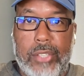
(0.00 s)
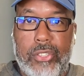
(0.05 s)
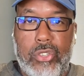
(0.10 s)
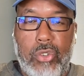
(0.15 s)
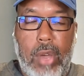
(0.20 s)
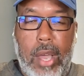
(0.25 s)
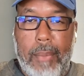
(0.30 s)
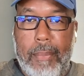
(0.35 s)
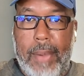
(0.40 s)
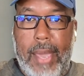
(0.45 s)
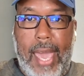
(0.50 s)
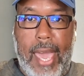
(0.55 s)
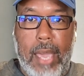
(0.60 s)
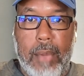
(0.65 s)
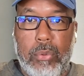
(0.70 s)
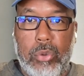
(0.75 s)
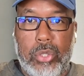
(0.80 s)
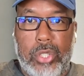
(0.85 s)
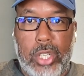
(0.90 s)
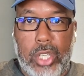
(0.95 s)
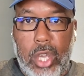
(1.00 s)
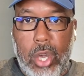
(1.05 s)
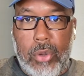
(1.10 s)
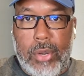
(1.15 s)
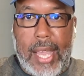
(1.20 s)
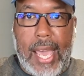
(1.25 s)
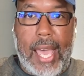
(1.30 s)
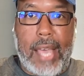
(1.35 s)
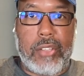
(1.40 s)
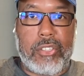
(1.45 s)
And so I'm able to
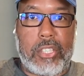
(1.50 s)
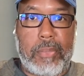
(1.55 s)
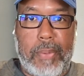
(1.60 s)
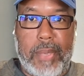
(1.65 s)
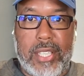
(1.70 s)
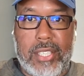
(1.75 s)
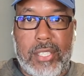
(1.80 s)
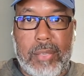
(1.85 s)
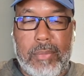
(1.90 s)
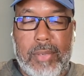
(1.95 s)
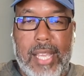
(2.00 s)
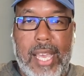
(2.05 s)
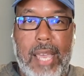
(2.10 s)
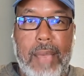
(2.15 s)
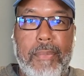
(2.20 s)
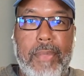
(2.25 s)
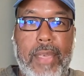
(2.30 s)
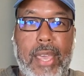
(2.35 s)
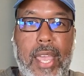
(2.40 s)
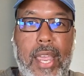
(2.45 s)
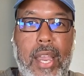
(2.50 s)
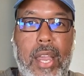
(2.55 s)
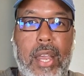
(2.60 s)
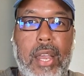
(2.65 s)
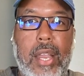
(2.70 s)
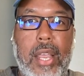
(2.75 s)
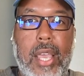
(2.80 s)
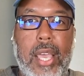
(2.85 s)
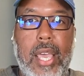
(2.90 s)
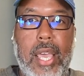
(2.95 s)
go down, spend some time
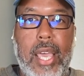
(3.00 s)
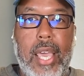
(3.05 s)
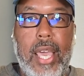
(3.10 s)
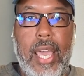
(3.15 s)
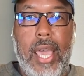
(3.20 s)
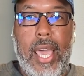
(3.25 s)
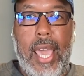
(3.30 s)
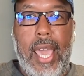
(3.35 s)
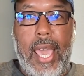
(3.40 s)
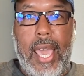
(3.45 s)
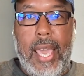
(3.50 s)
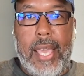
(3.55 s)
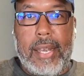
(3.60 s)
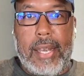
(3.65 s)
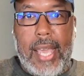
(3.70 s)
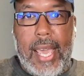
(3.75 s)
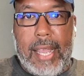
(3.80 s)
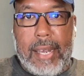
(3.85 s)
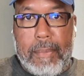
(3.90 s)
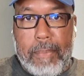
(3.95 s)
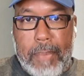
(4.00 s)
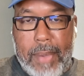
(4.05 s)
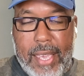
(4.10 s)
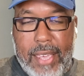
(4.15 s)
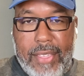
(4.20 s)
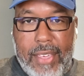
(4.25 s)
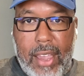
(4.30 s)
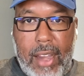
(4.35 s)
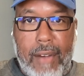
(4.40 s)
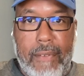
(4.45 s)
there and
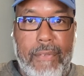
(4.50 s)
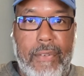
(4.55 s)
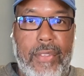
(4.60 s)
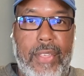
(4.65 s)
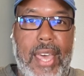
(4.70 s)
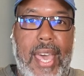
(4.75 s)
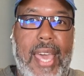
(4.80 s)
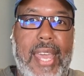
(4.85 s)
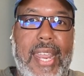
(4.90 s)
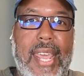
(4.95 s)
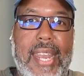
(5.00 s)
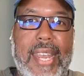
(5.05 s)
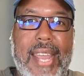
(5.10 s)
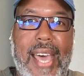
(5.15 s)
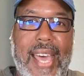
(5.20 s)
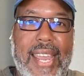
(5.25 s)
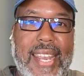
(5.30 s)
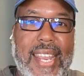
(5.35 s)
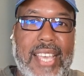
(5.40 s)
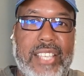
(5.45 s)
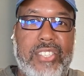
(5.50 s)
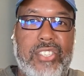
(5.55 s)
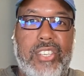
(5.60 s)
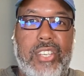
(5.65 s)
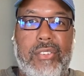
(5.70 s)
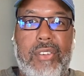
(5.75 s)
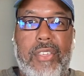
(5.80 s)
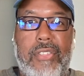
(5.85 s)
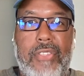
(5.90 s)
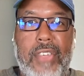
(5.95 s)
be there for that and not
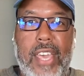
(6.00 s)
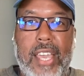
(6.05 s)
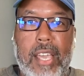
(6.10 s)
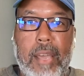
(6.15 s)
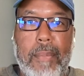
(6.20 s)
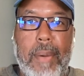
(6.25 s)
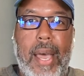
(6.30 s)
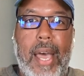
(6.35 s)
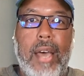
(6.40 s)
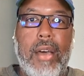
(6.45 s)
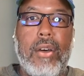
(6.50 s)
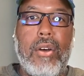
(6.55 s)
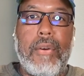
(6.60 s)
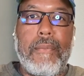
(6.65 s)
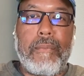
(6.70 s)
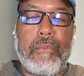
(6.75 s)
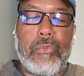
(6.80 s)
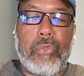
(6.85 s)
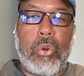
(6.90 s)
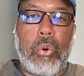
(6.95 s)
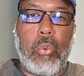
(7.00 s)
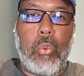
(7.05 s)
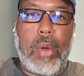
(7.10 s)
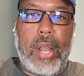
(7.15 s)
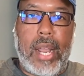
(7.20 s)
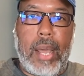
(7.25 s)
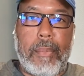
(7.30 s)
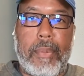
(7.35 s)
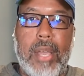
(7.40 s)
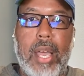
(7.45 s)
necessarily think about
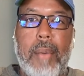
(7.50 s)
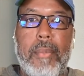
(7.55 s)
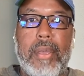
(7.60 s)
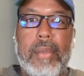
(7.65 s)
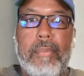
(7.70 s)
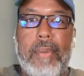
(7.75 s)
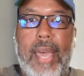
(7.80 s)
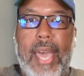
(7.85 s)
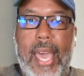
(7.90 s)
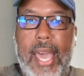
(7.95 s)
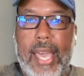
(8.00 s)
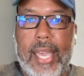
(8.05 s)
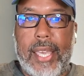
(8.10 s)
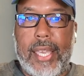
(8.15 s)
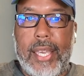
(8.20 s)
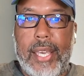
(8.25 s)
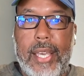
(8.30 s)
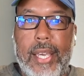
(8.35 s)
when I'm coming back,